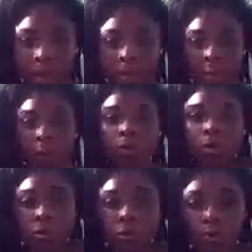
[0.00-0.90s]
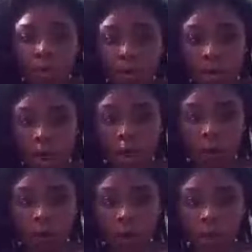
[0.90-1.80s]
It's long-term
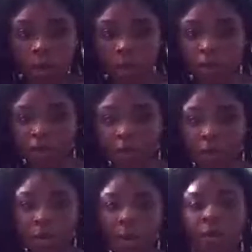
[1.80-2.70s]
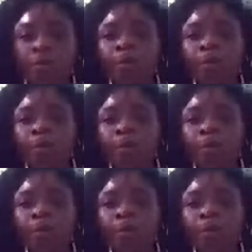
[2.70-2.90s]
health and healing for me, right?